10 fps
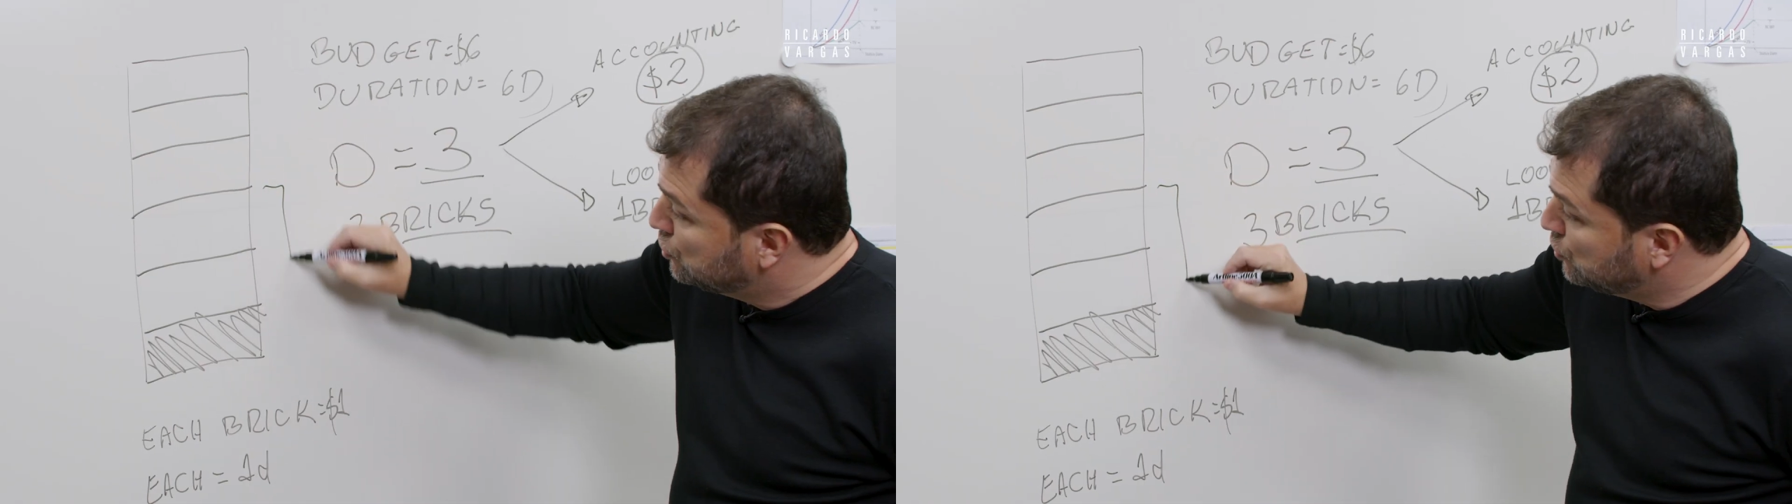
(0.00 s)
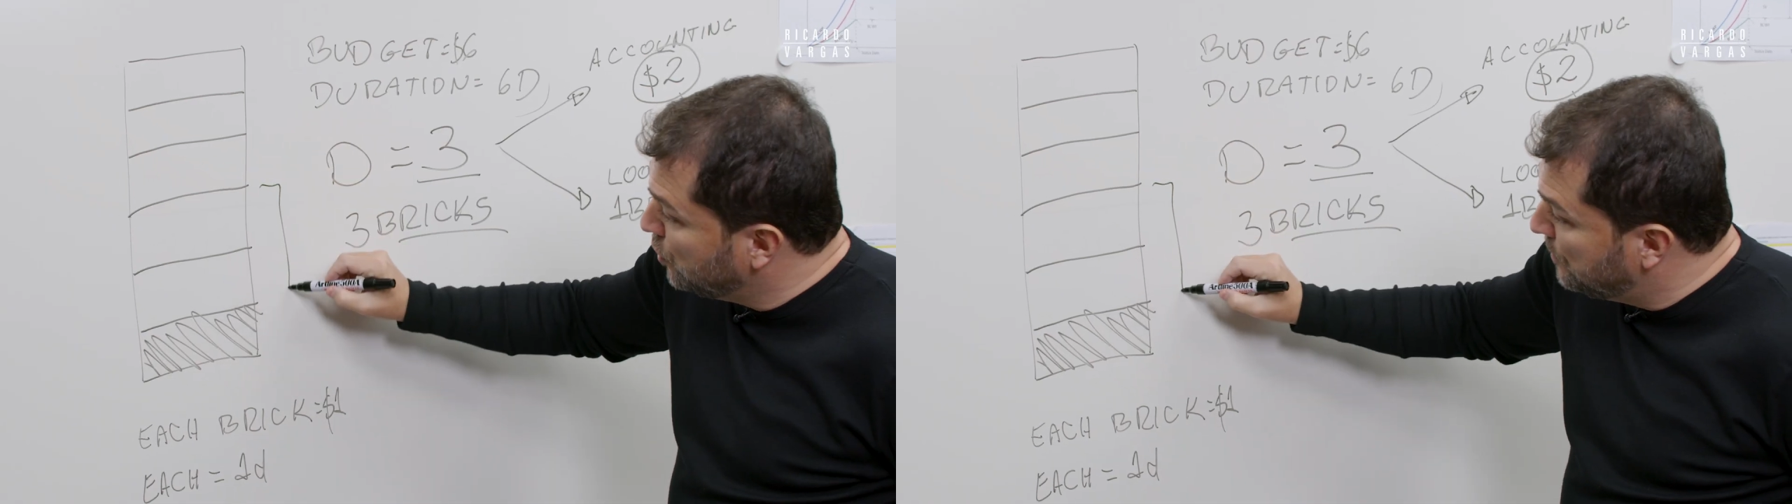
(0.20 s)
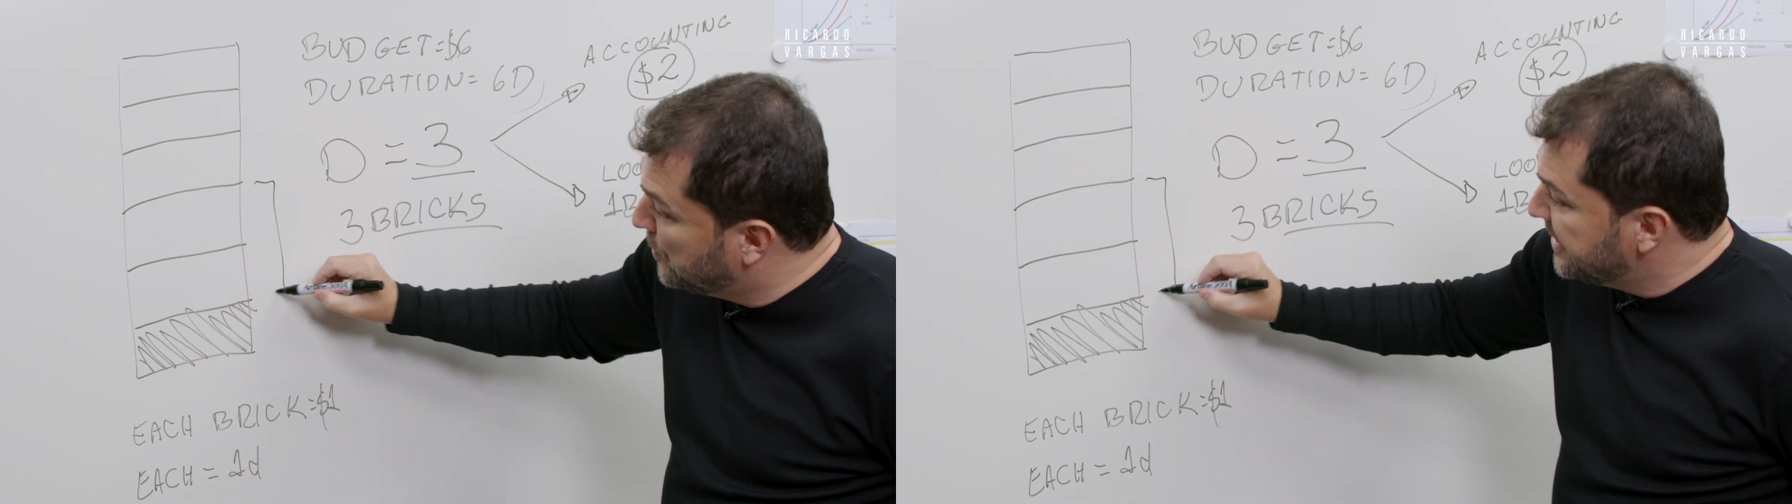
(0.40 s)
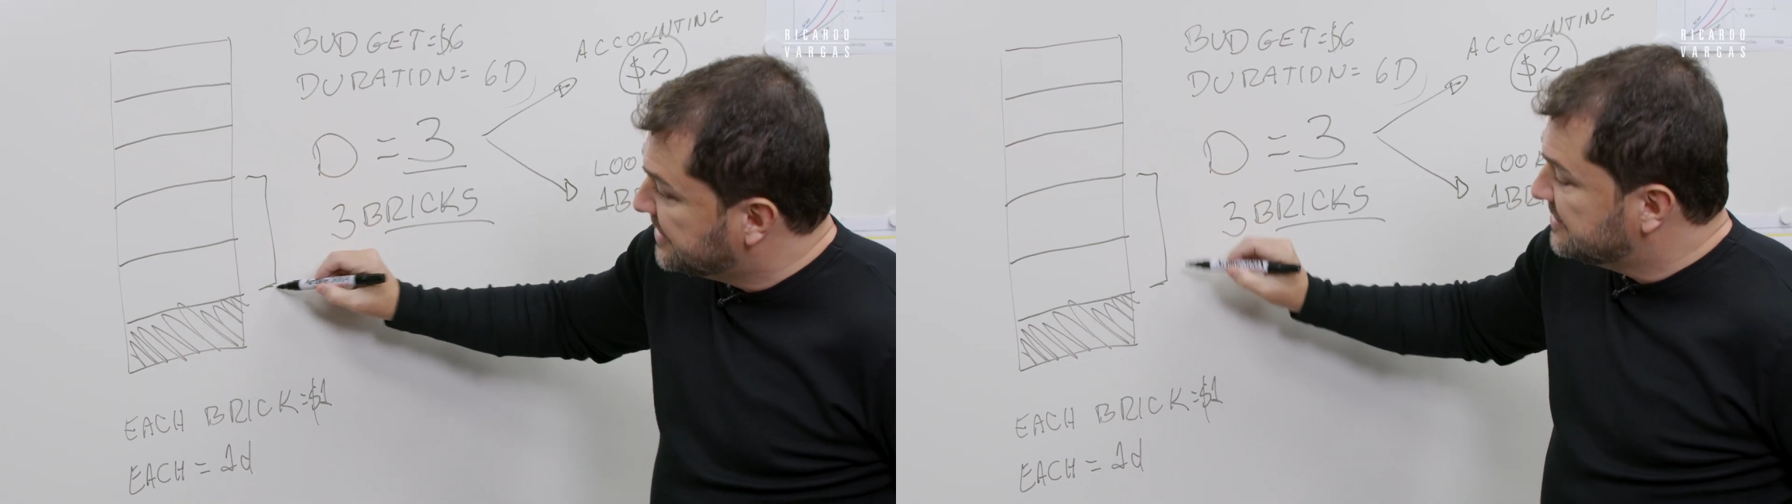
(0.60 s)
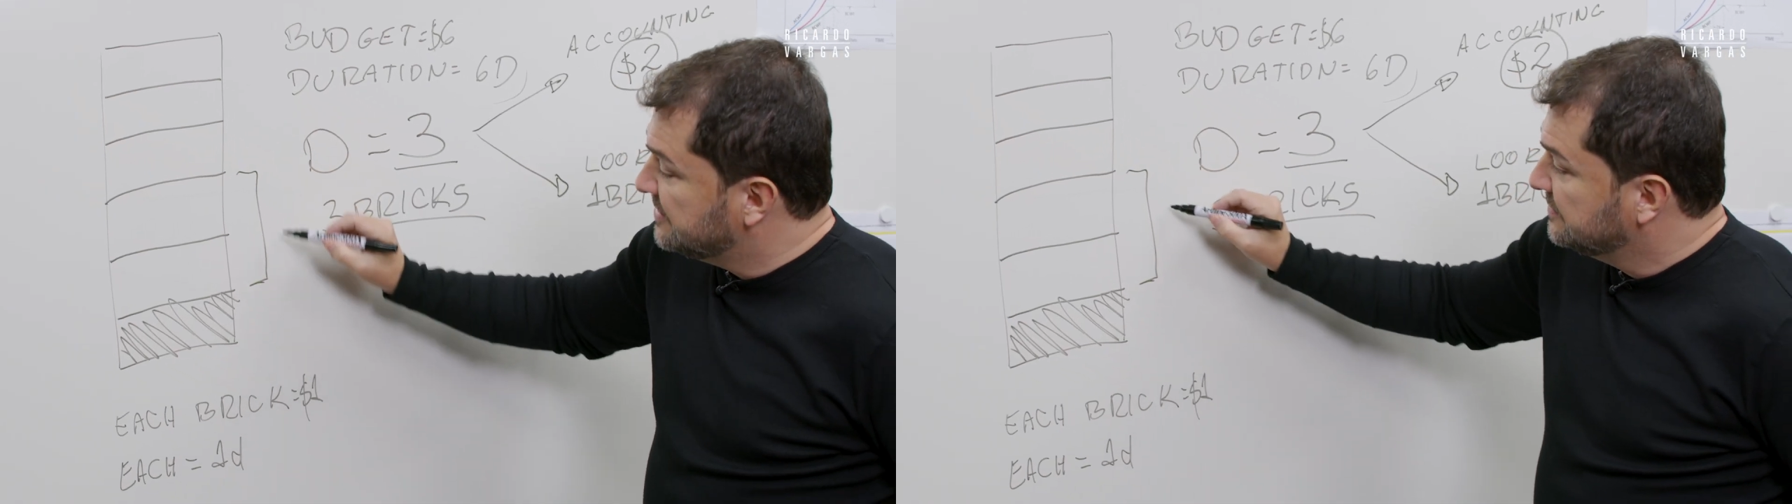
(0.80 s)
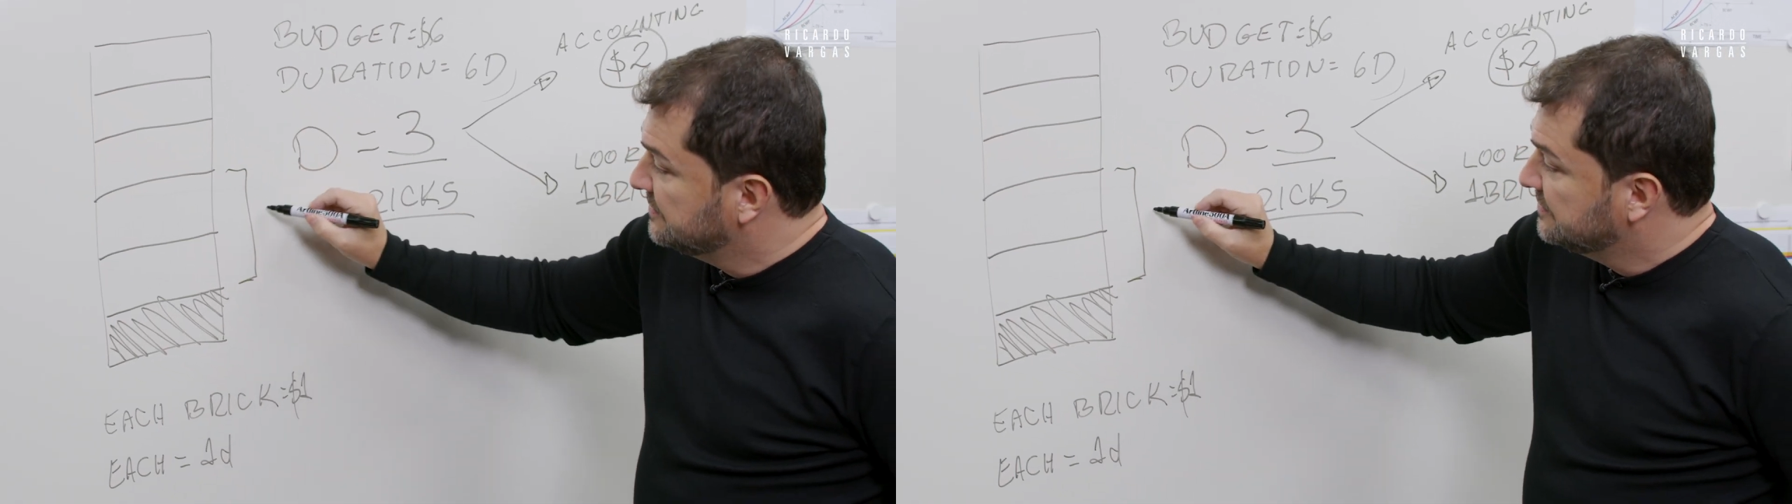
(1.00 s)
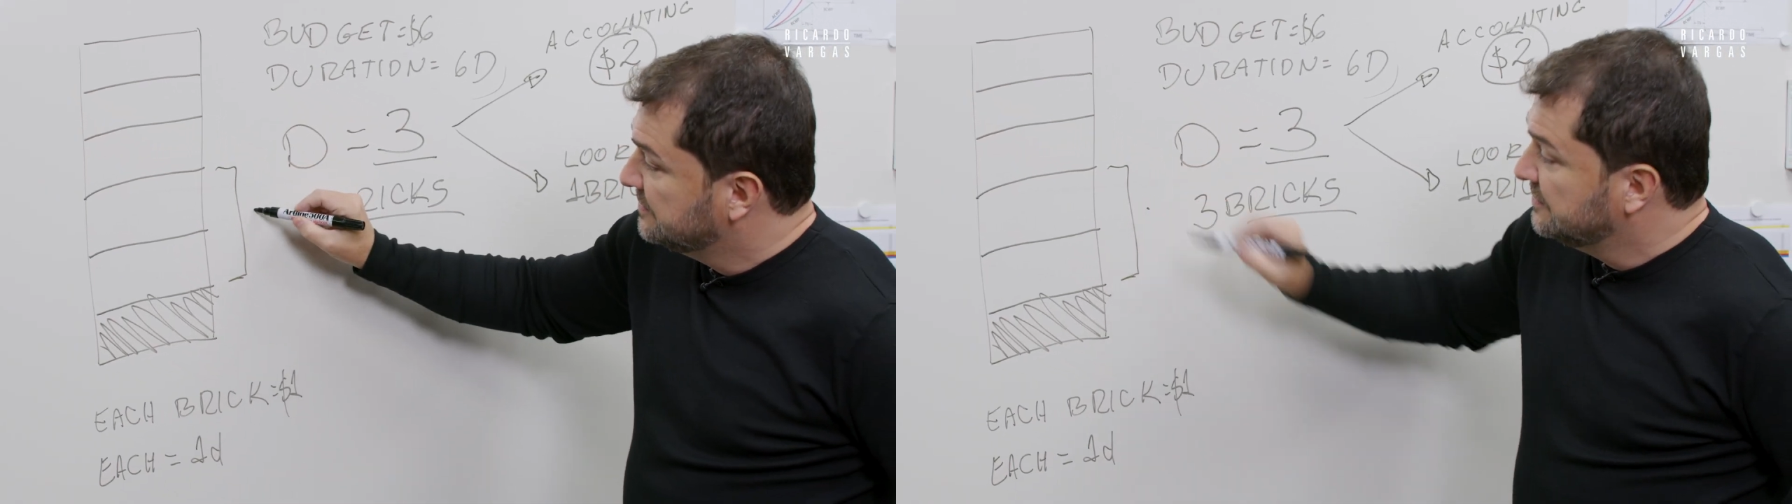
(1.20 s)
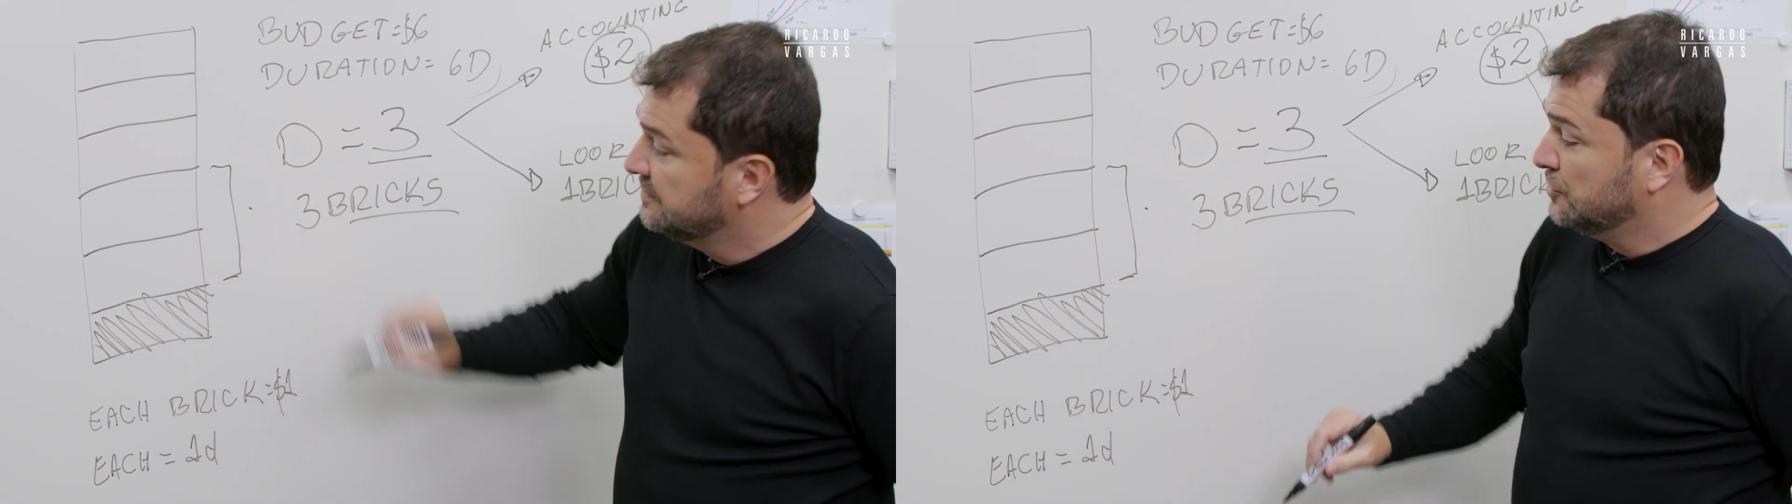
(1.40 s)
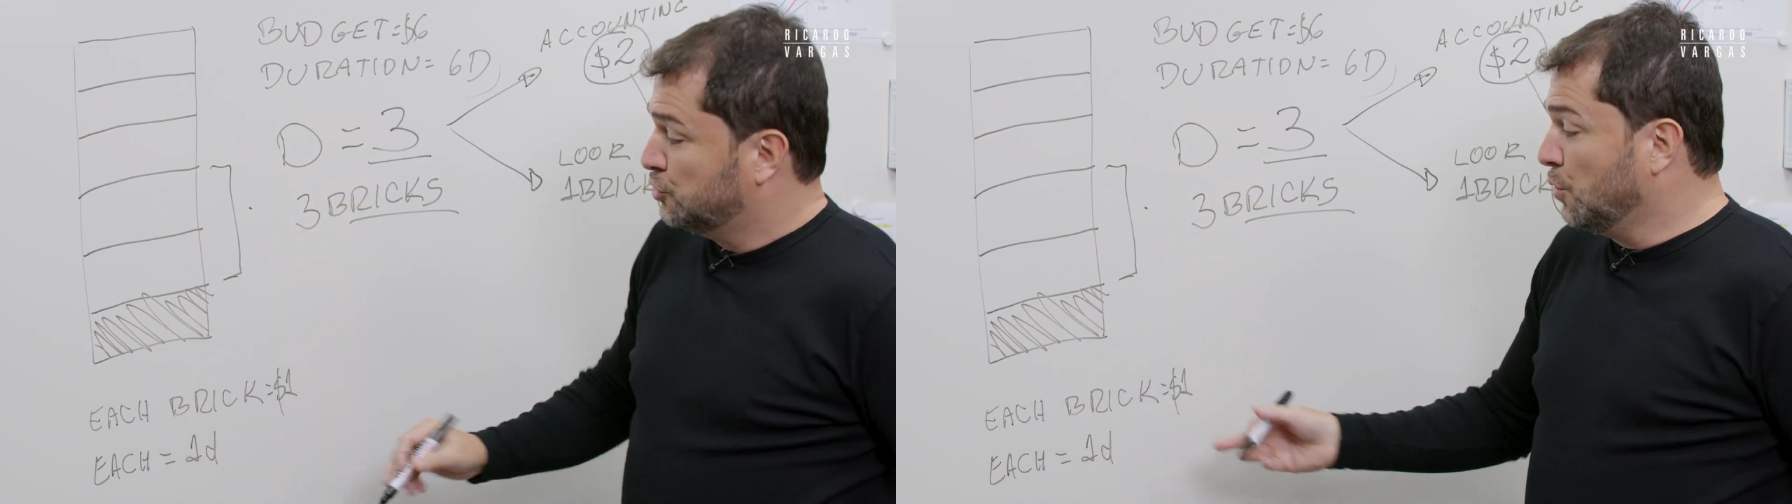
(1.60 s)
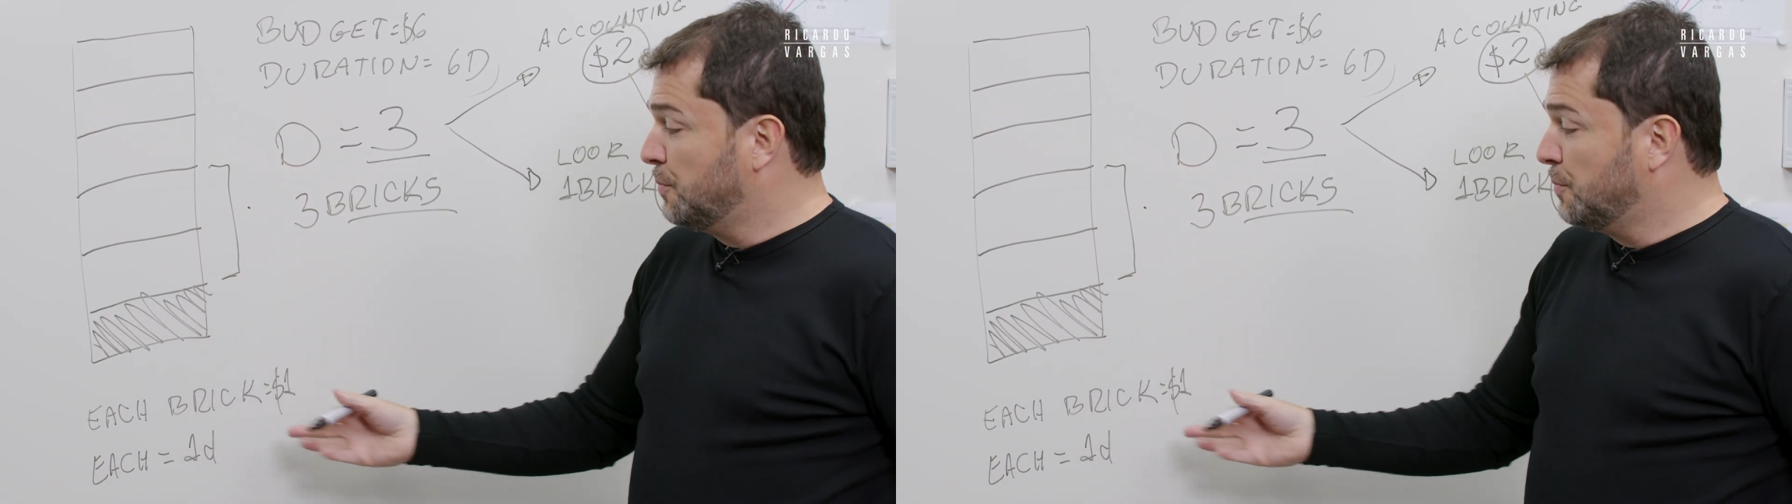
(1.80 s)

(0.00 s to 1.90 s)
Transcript: Two bricks. Two